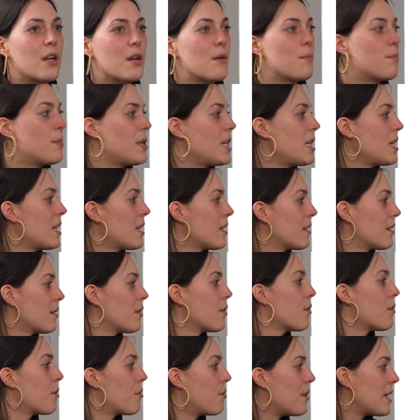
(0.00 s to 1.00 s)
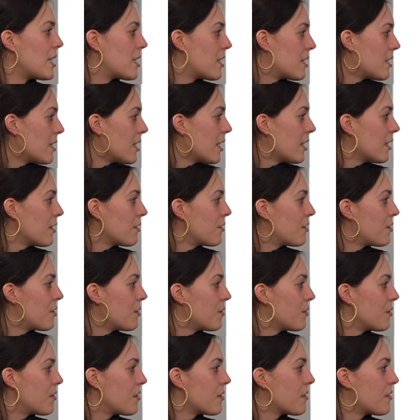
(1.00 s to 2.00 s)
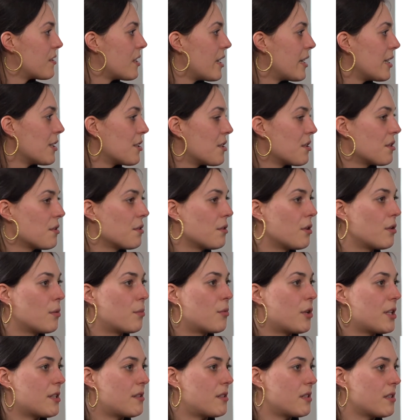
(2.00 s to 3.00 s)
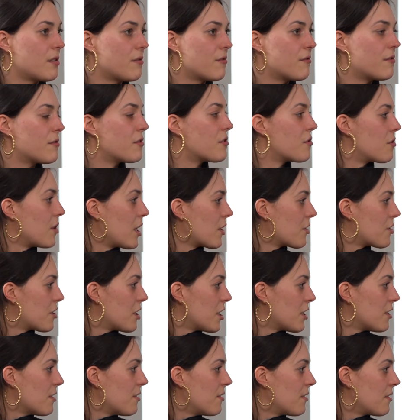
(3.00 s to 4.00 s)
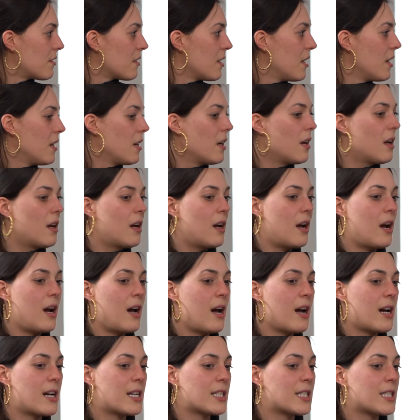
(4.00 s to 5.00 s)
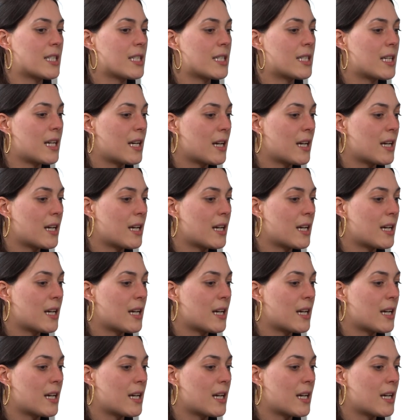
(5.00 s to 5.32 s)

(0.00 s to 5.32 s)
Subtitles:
being threatening to societal oppressive structures. And